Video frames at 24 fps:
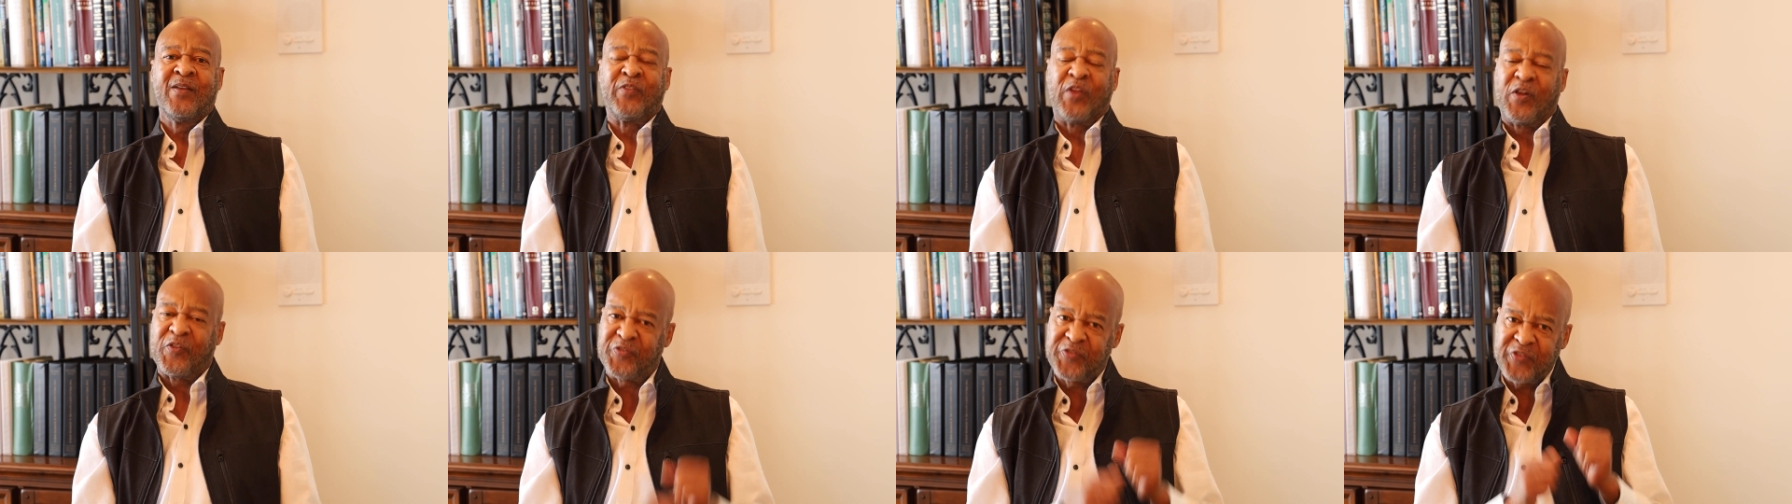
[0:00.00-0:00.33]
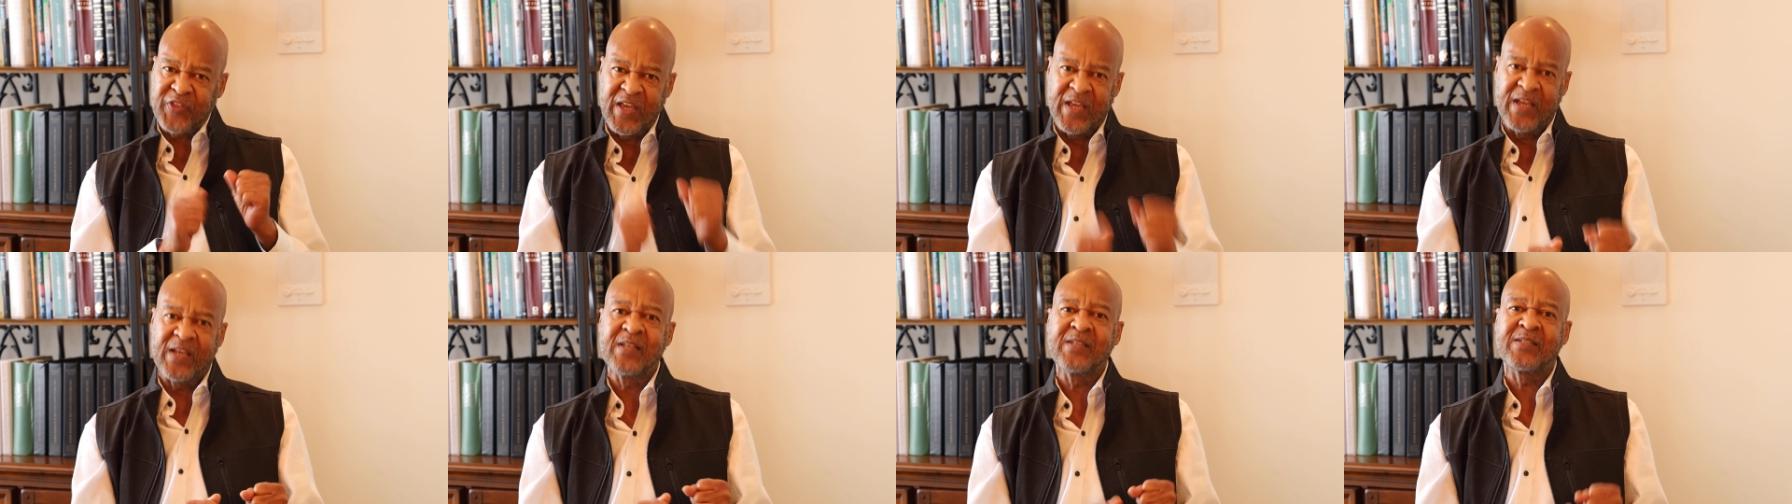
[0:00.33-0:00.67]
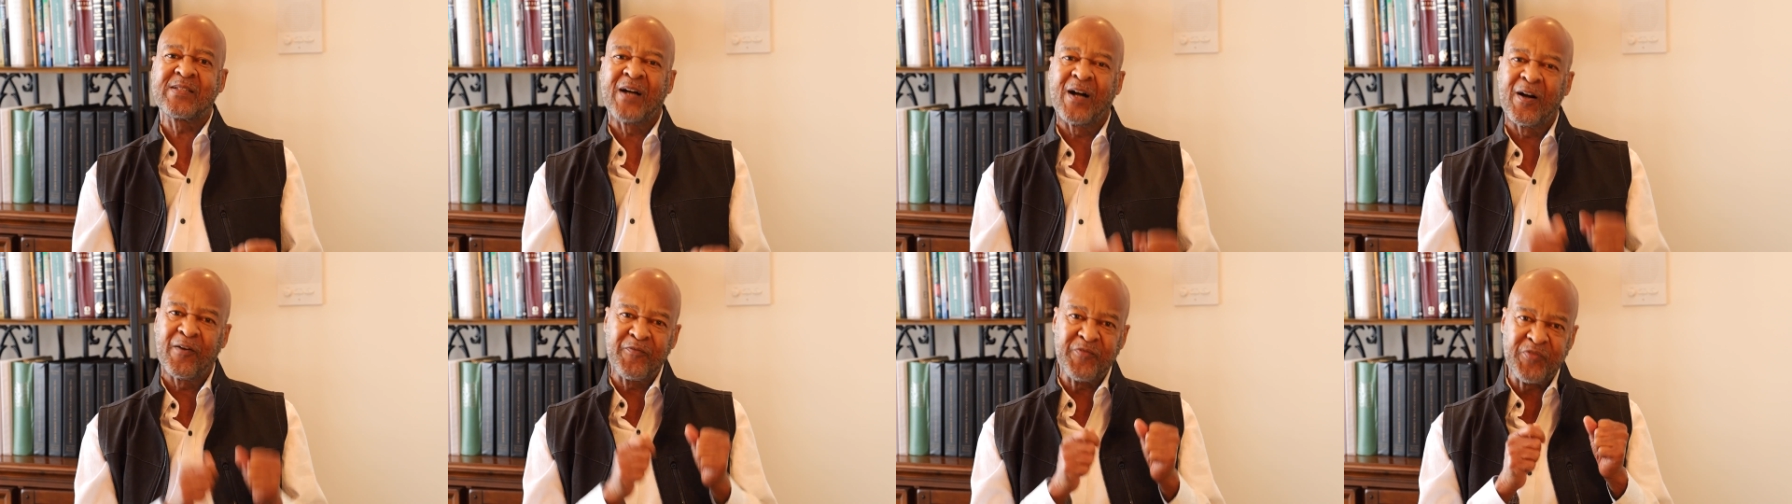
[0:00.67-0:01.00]
the
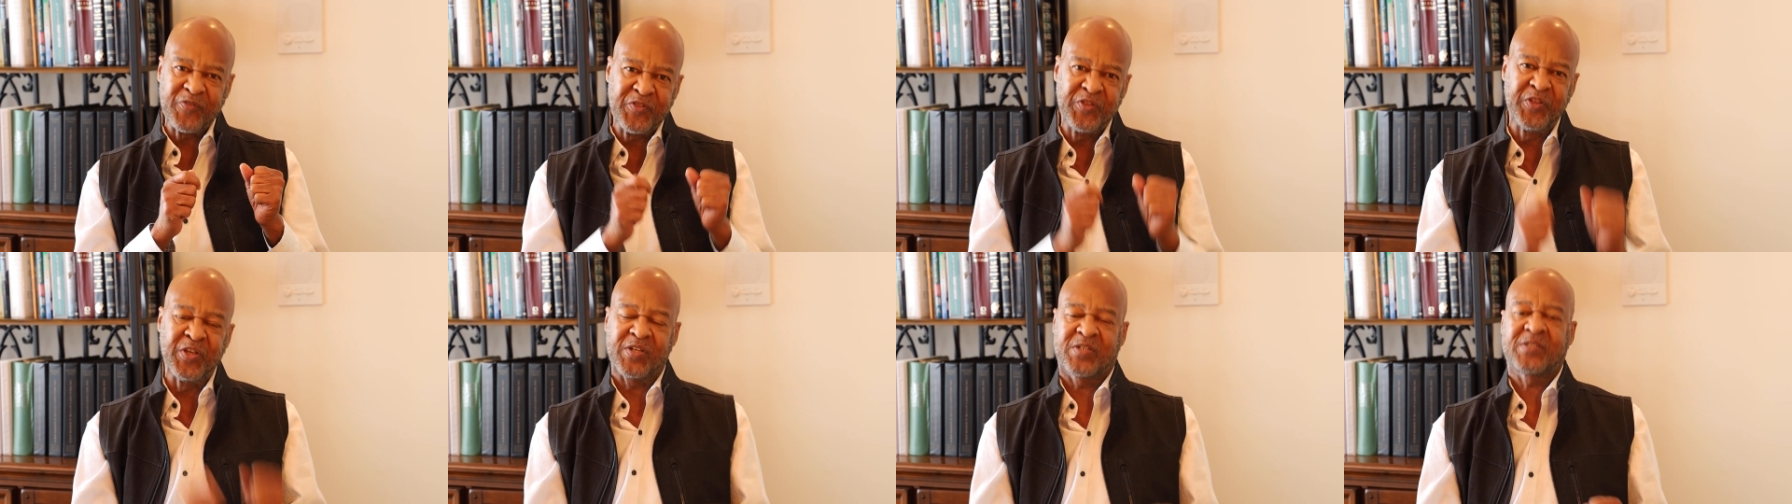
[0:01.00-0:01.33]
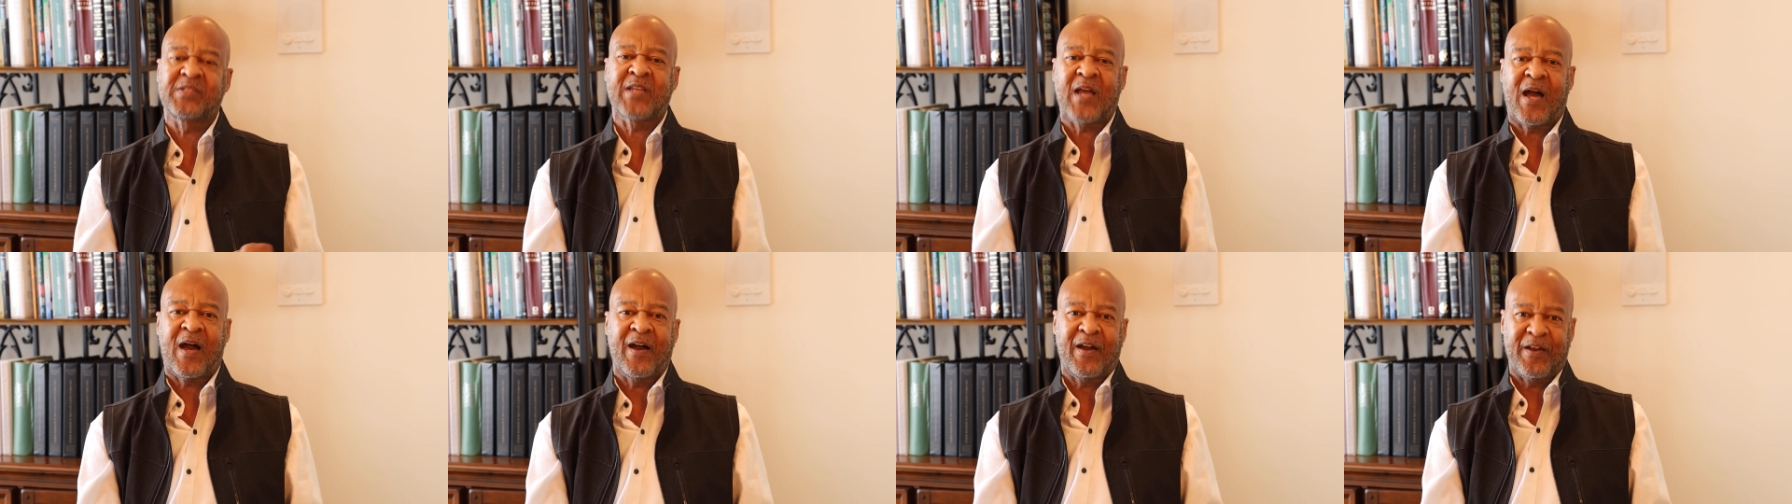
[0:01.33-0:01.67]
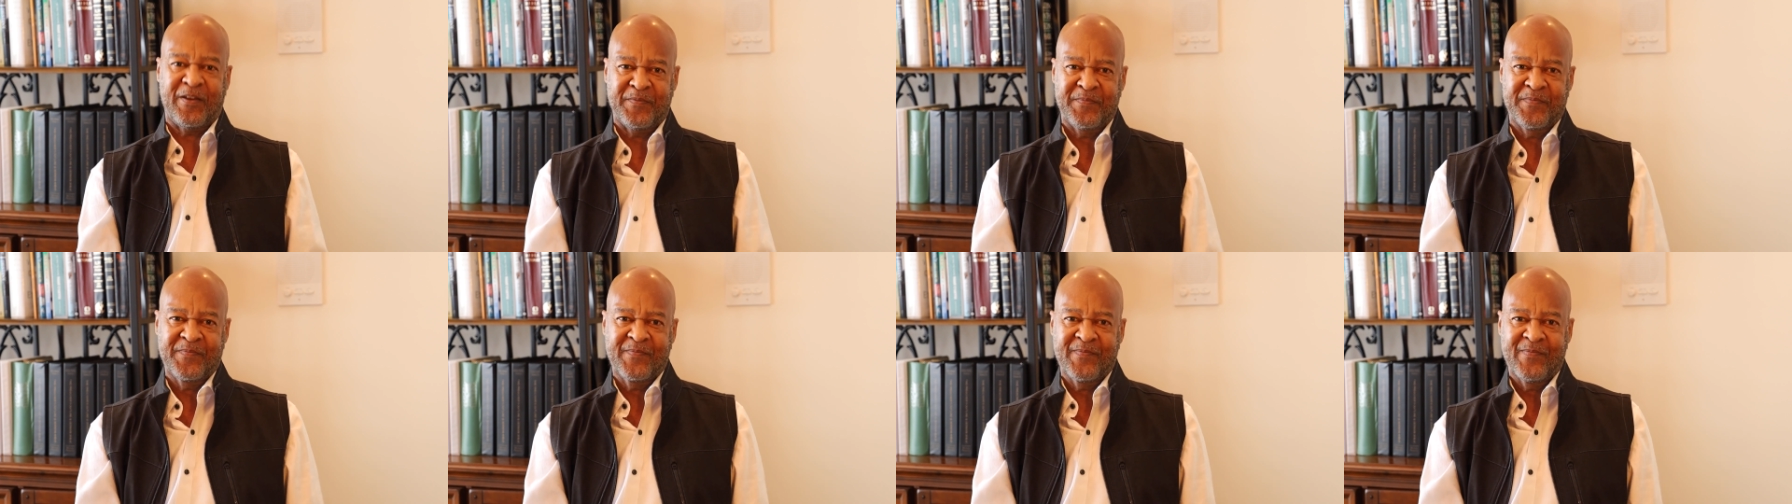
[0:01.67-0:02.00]
things of this
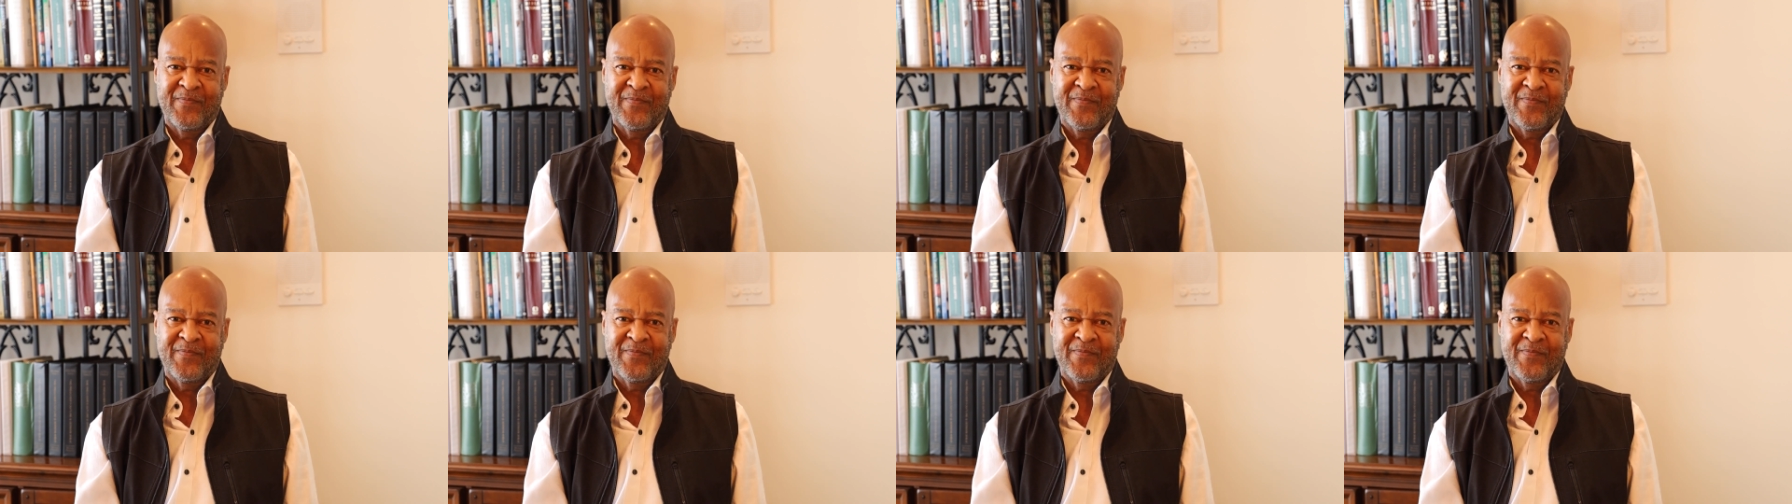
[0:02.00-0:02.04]
time.